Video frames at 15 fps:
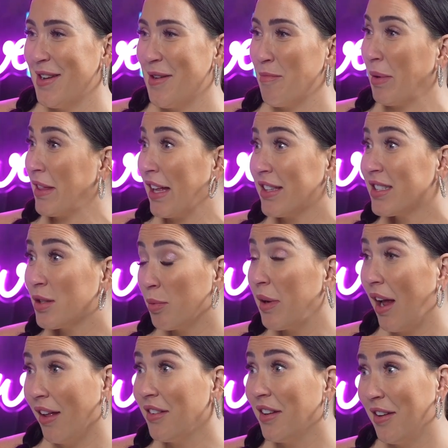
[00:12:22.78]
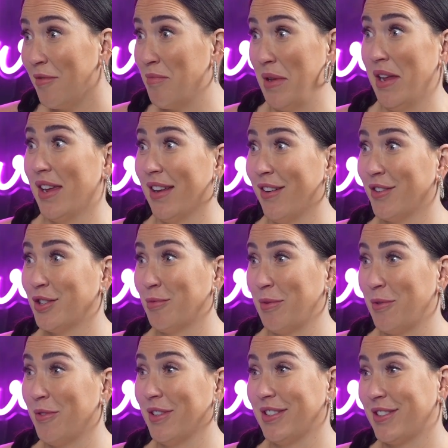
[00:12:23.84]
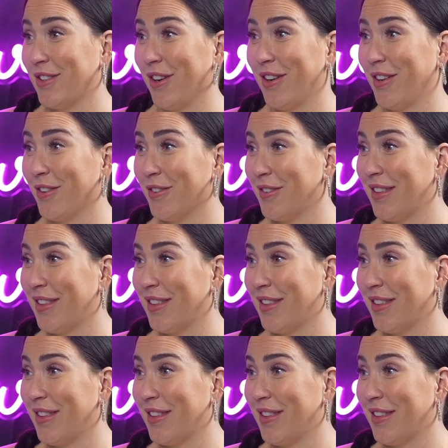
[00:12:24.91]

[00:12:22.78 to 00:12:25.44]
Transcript: But that's the reality of being an entrepreneur and starting your own